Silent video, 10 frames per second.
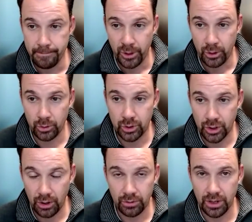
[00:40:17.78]
who
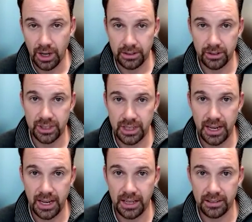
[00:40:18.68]
don't
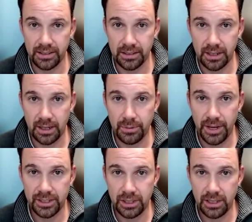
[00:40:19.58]
understand the
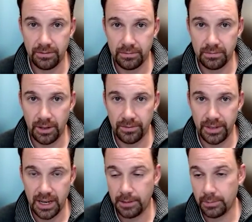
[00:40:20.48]
complexity of
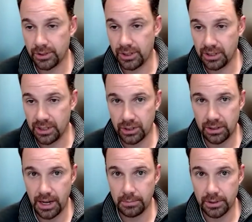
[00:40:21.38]
e-commerce and digital
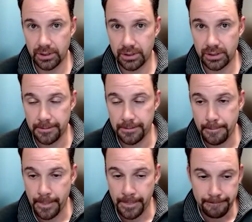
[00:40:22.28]
commerce.
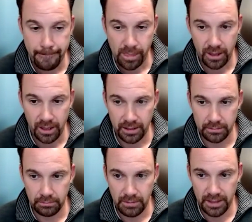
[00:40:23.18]

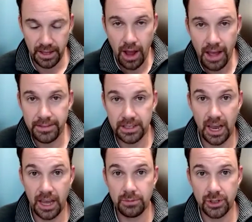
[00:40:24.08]
And they don't have the
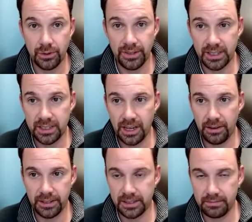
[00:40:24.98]
time to, and it's
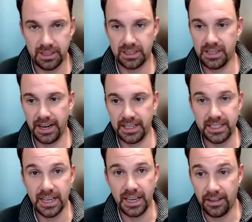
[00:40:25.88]
not a
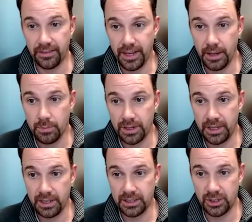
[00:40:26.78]
dig at them.
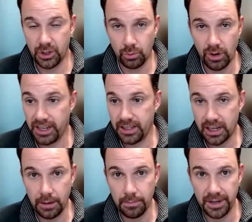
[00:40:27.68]
It is, they're running the
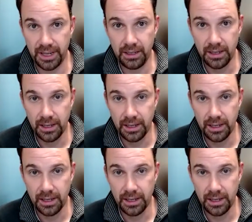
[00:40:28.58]
company,